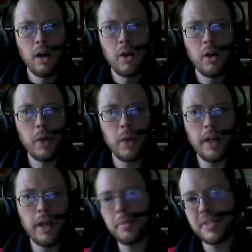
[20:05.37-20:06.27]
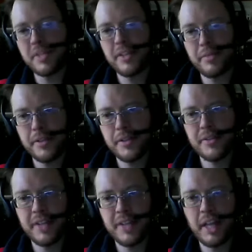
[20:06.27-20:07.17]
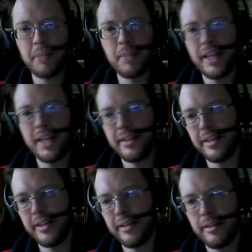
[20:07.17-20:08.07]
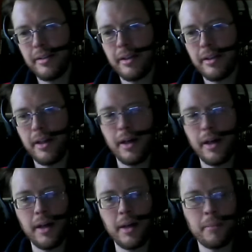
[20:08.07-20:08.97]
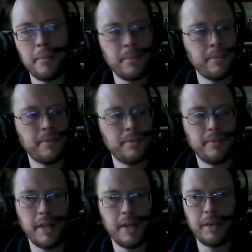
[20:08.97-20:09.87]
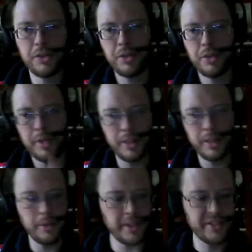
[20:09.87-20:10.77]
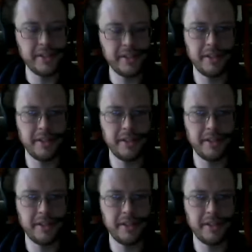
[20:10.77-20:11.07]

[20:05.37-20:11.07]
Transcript: Well, all of my stuff is kind of blended. I was showing you, let's see.